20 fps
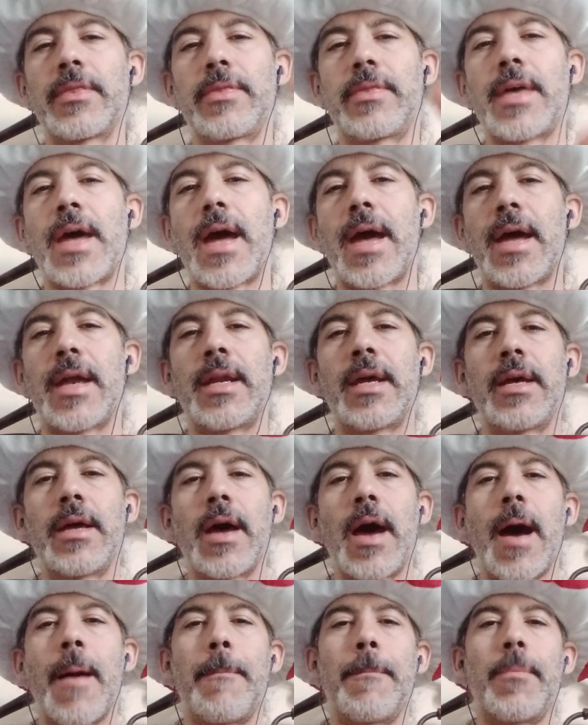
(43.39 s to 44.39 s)
that
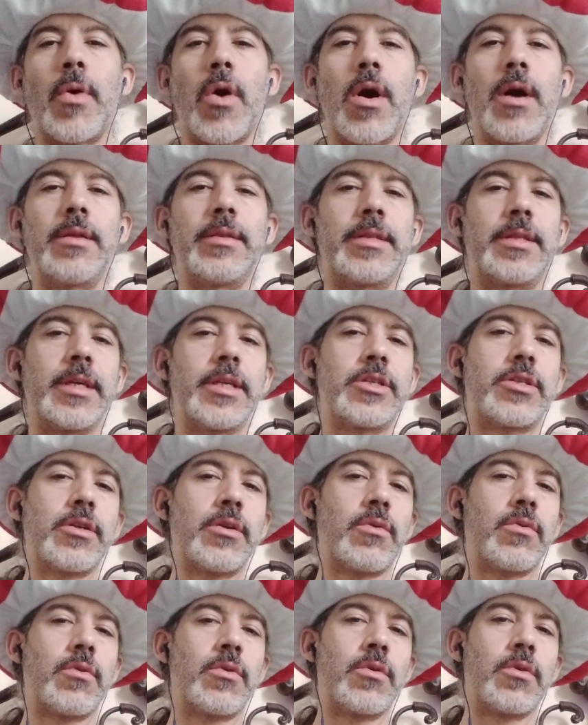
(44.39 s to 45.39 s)
I bought a
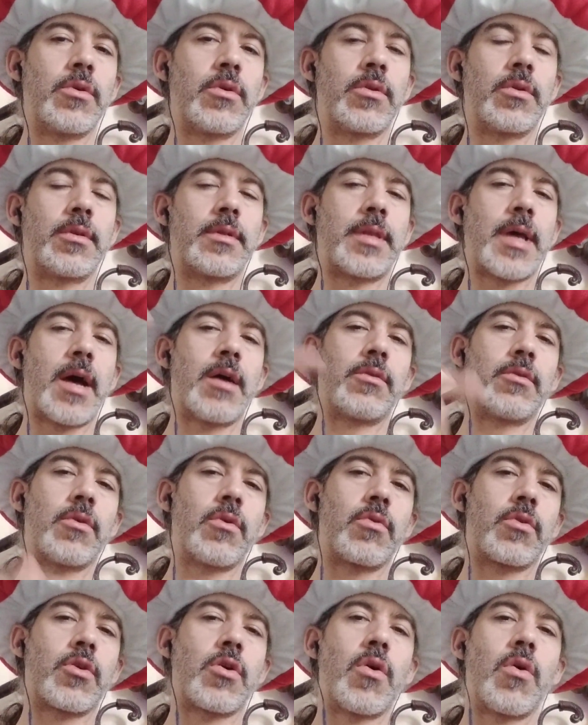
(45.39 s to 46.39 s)
digital
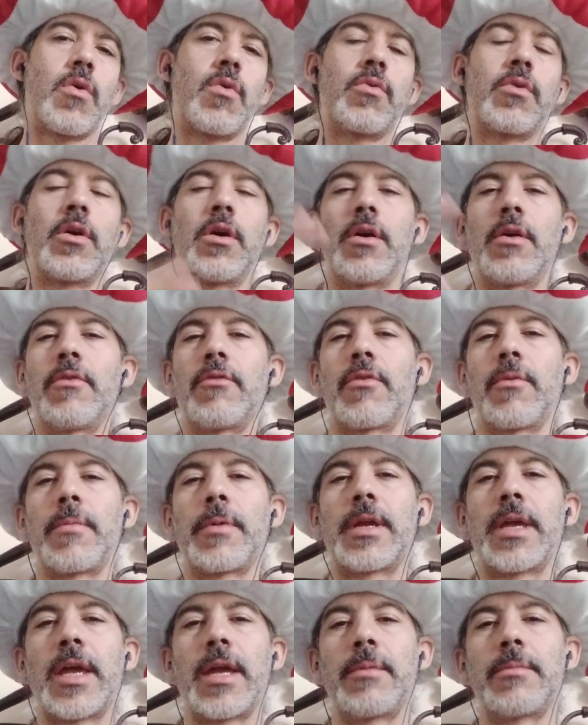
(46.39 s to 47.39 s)
download code
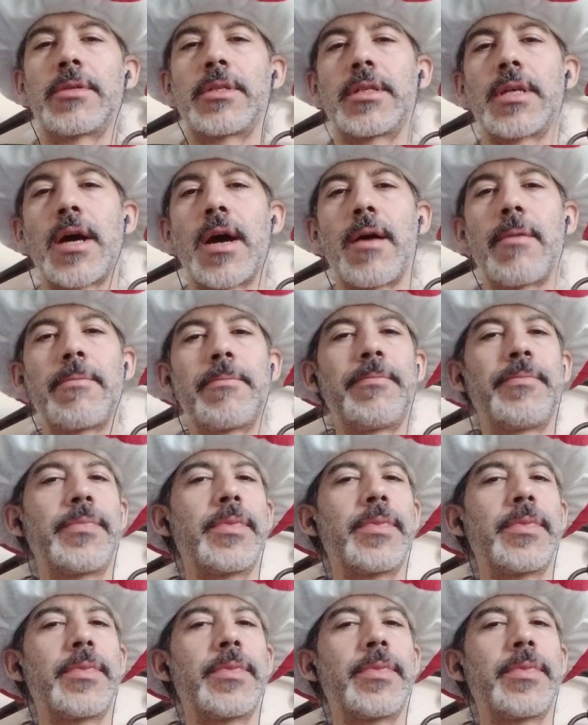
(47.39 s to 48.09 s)
from GameStop.